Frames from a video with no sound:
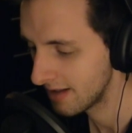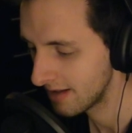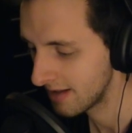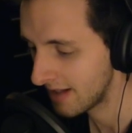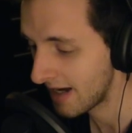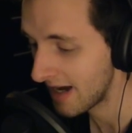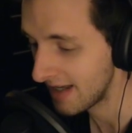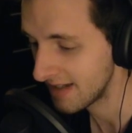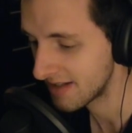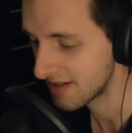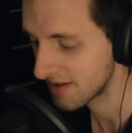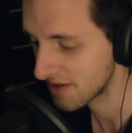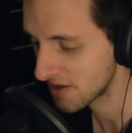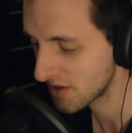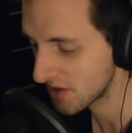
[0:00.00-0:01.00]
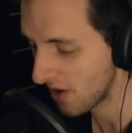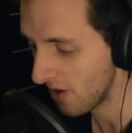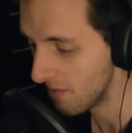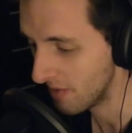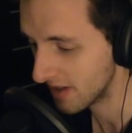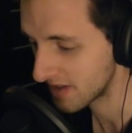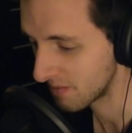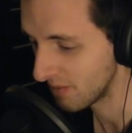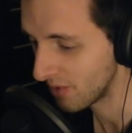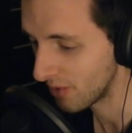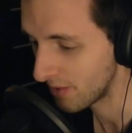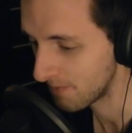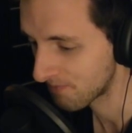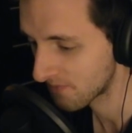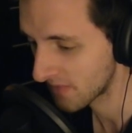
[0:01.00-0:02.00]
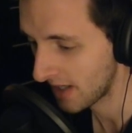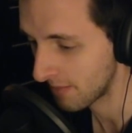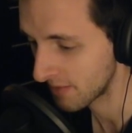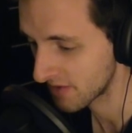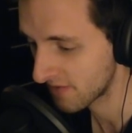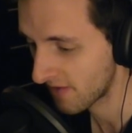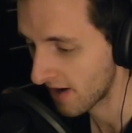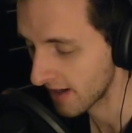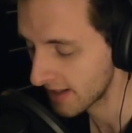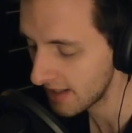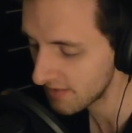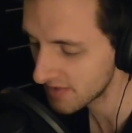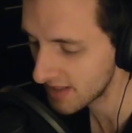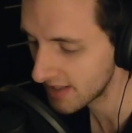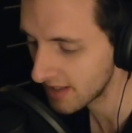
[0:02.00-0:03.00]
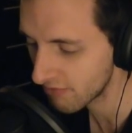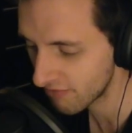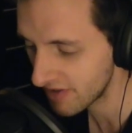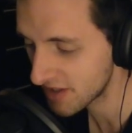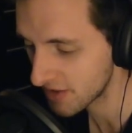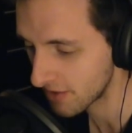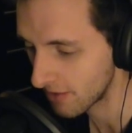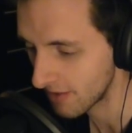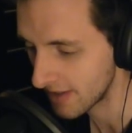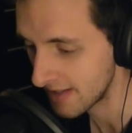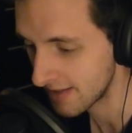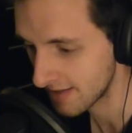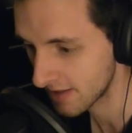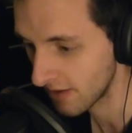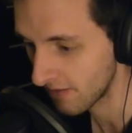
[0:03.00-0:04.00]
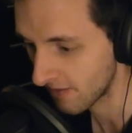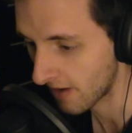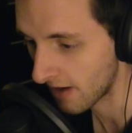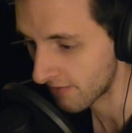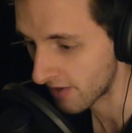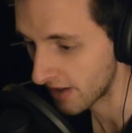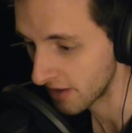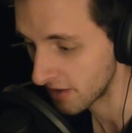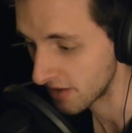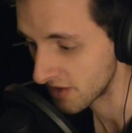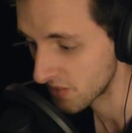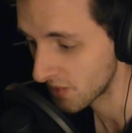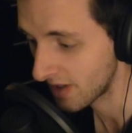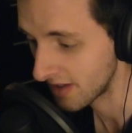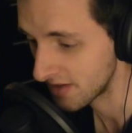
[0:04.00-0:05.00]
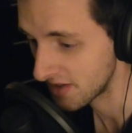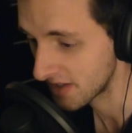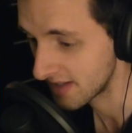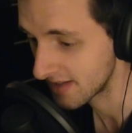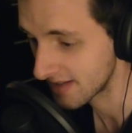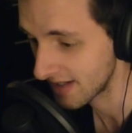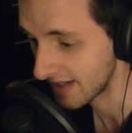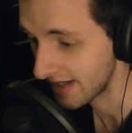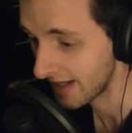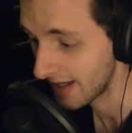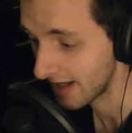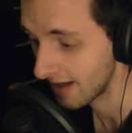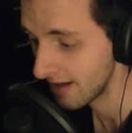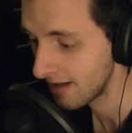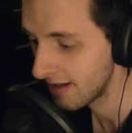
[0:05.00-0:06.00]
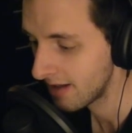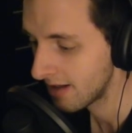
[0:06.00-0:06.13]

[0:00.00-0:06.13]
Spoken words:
that is just so much more atmospheric. And I have to say the original is still very, very good as well, as you can see here.